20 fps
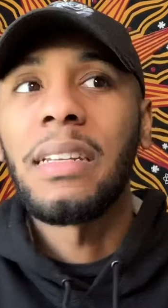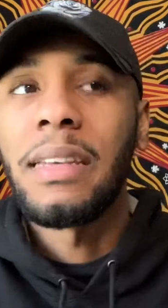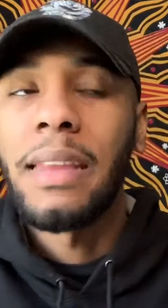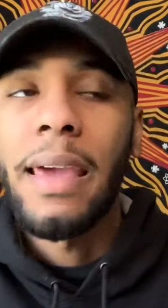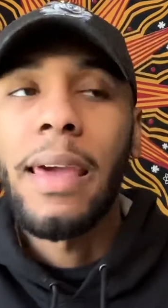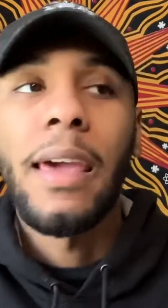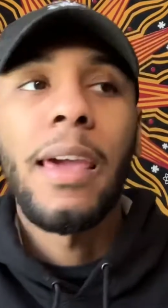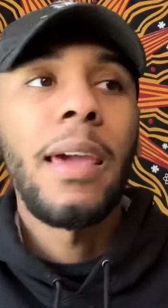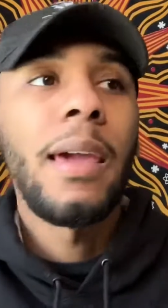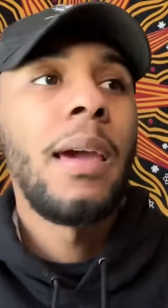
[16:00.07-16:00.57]
a
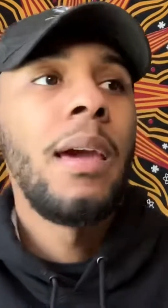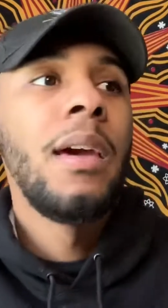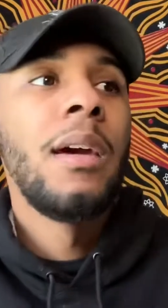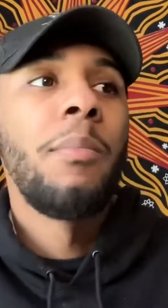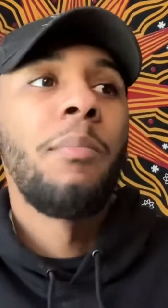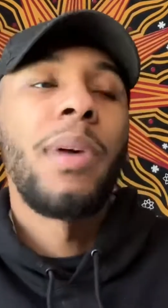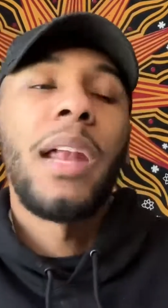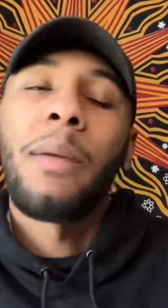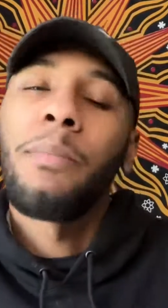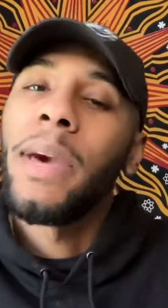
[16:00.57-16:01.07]
day,
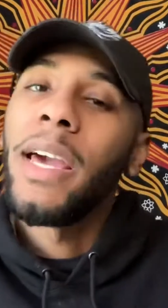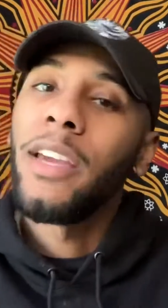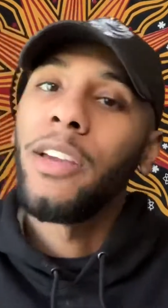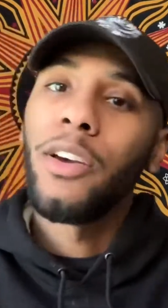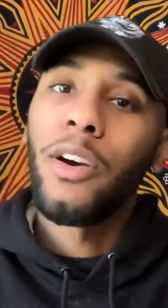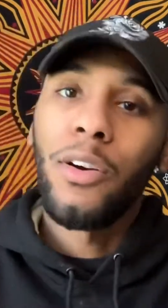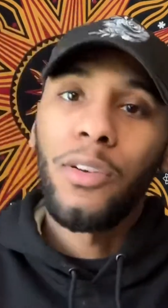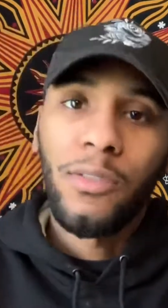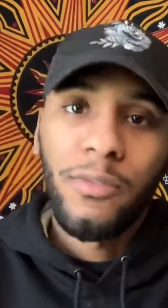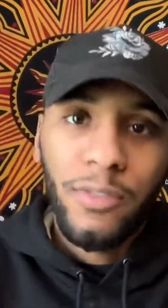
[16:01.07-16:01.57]
but I might
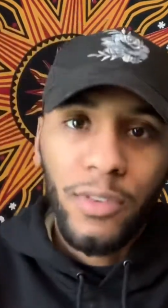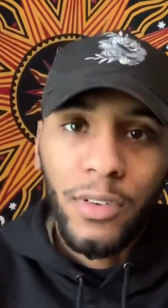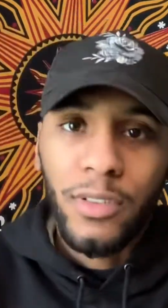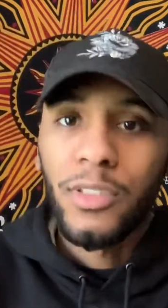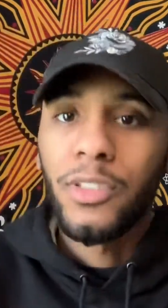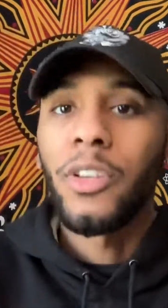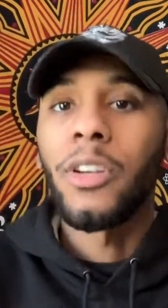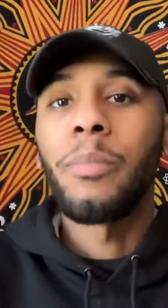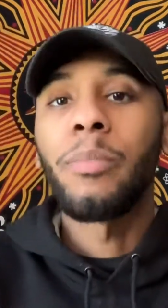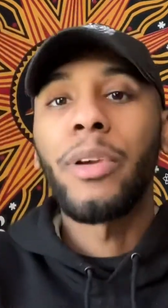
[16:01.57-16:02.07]
go for
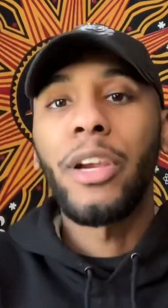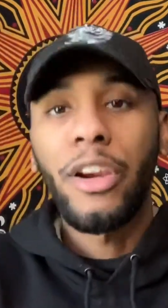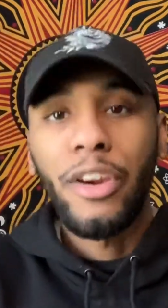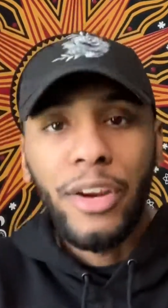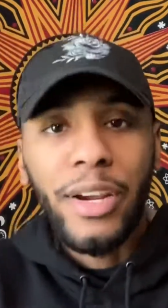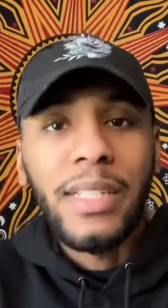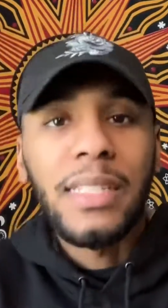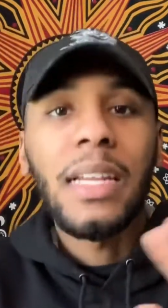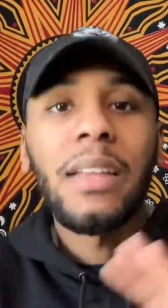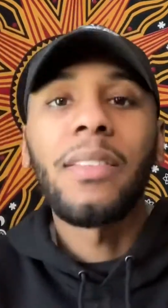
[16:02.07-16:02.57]
certain
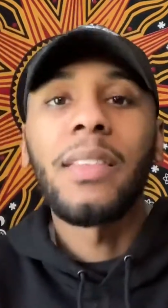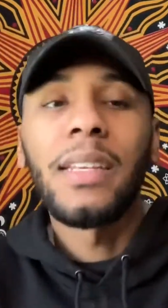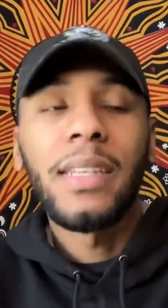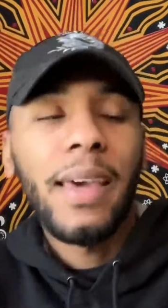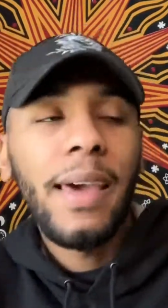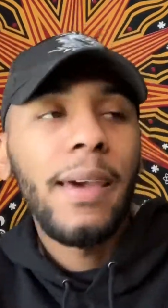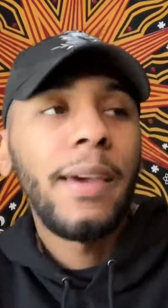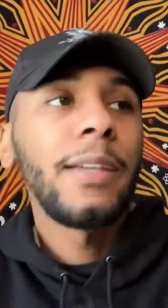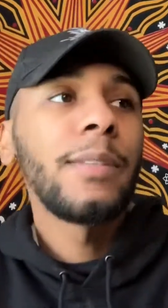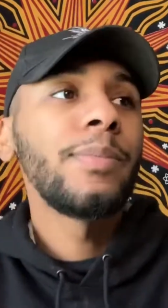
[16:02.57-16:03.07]
periods of the
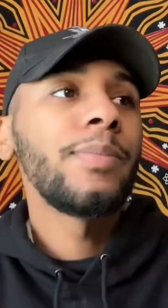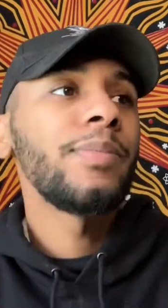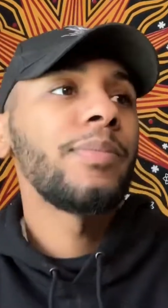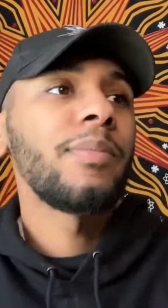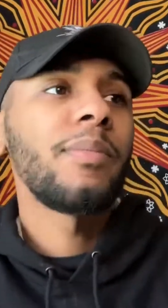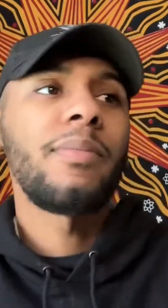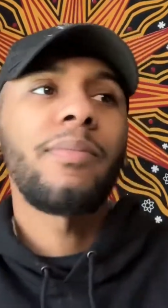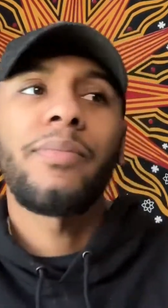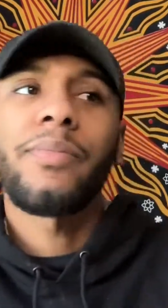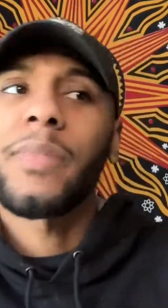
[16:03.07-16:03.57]
day,
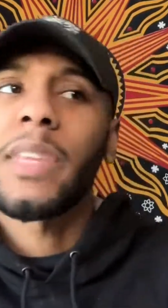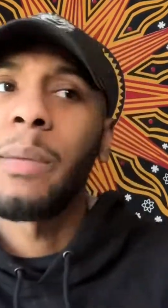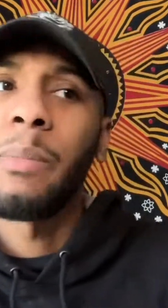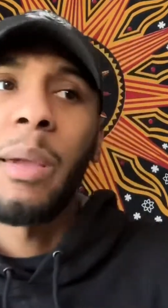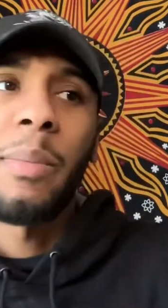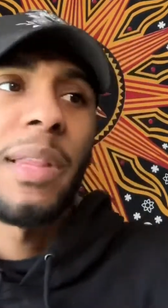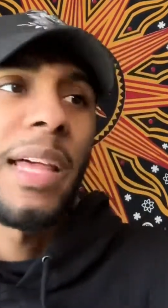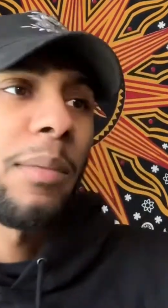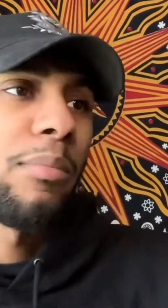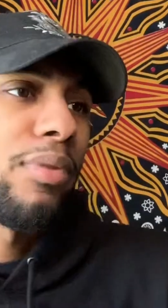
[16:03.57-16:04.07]

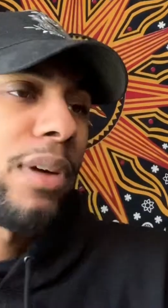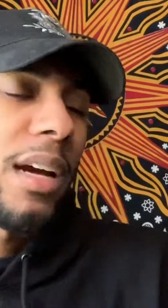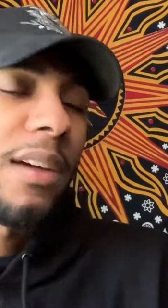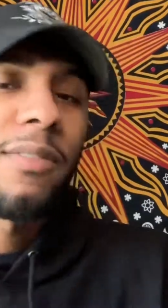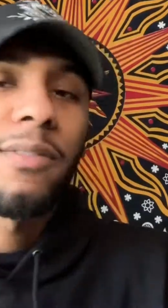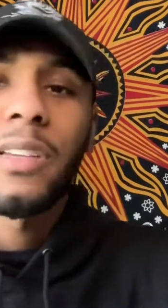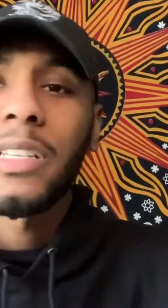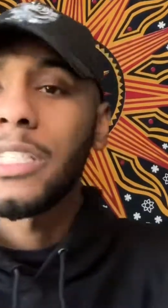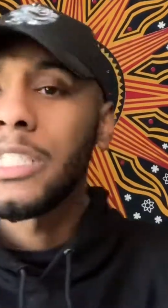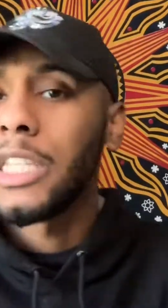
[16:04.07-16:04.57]
maybe like
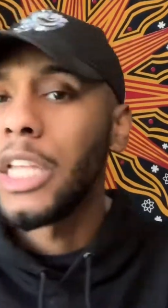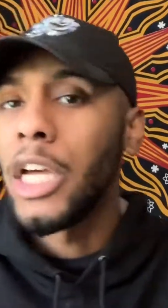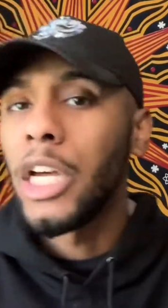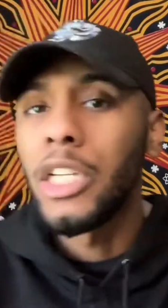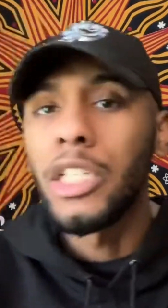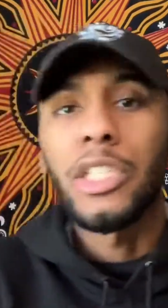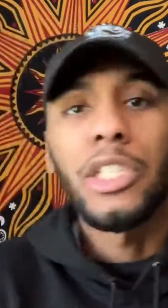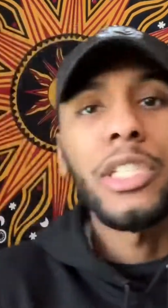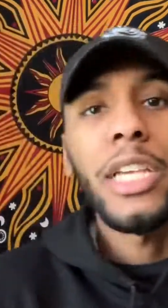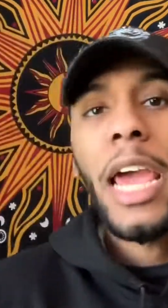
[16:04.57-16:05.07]
breakfast,
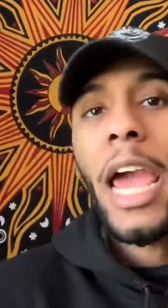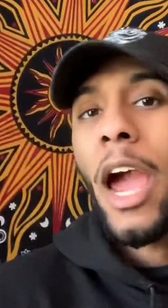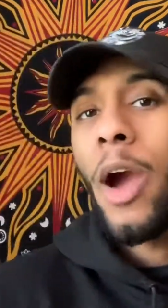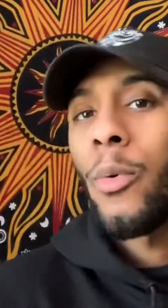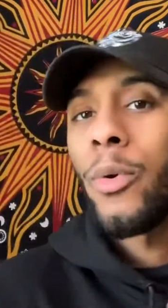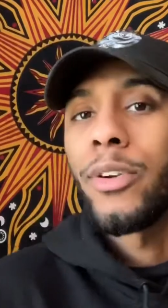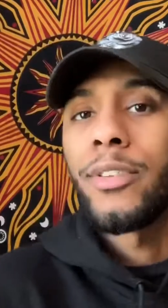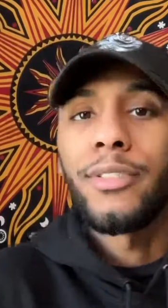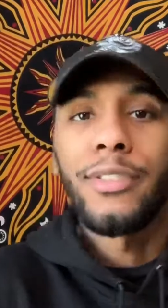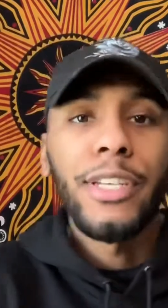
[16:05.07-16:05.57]
lunch
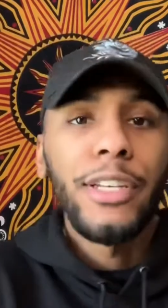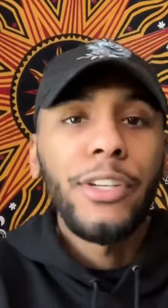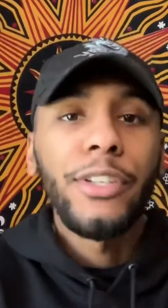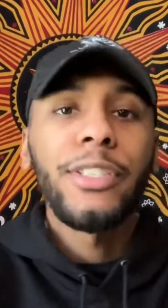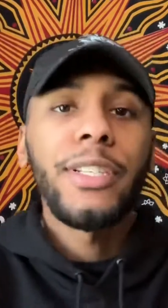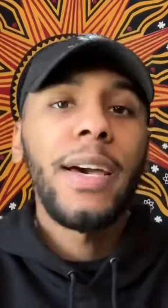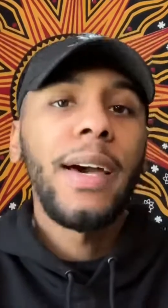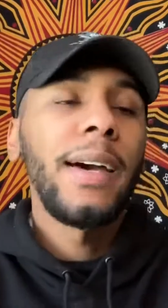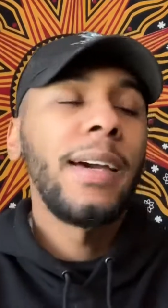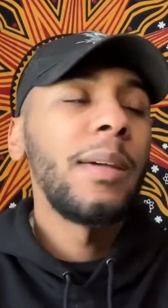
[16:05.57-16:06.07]
hours, dinner
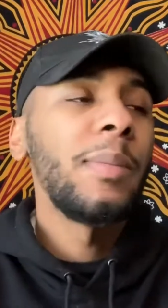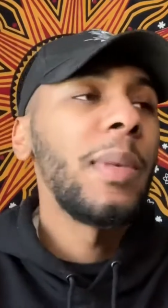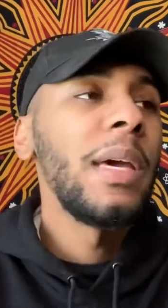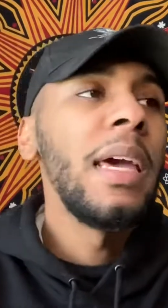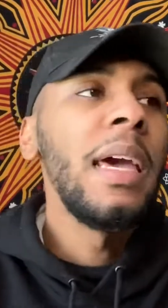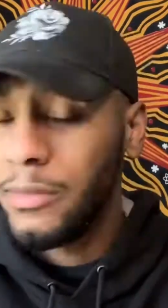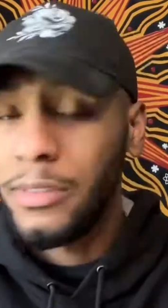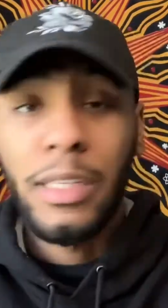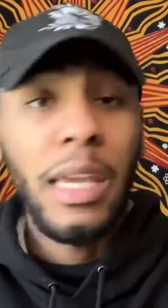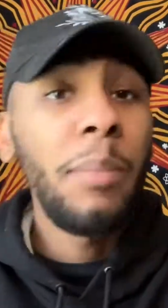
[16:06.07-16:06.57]
time.
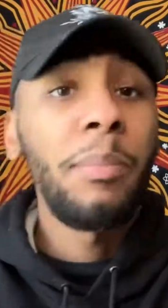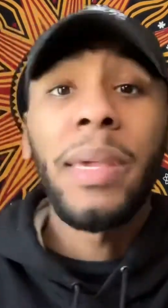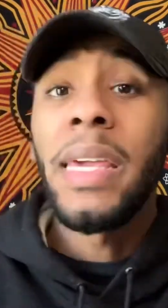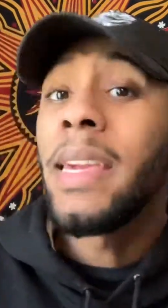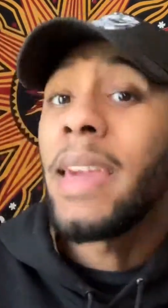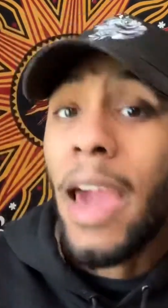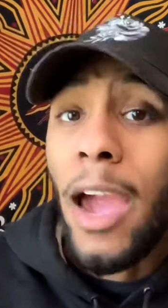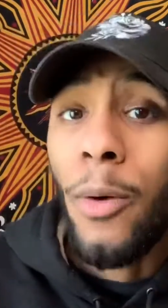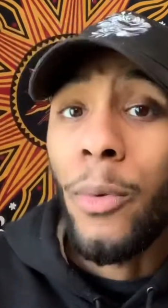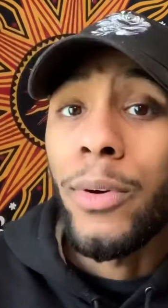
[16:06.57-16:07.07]
Yeah,
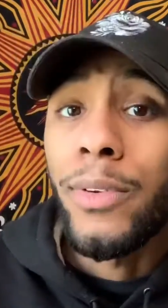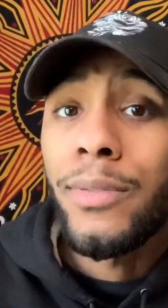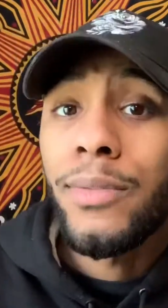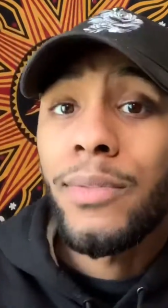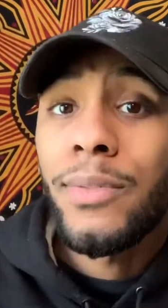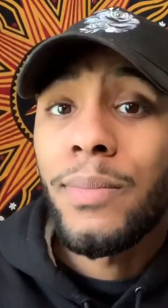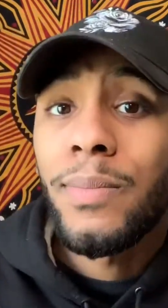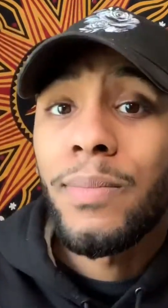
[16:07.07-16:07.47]
peak hours.